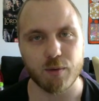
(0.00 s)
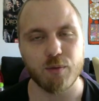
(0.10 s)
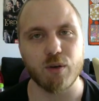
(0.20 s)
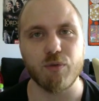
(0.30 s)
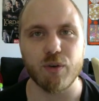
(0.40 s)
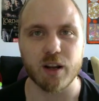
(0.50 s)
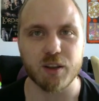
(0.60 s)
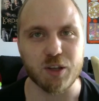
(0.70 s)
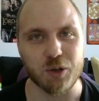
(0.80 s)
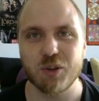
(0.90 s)
for free on
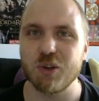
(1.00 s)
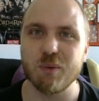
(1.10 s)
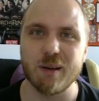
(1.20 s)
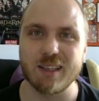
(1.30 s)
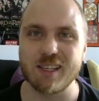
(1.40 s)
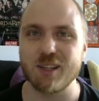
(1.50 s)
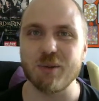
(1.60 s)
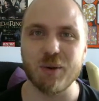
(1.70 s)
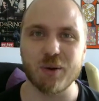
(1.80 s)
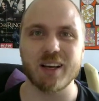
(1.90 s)
YouTube, so
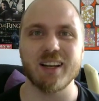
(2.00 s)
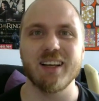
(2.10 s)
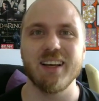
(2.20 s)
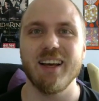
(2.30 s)
you can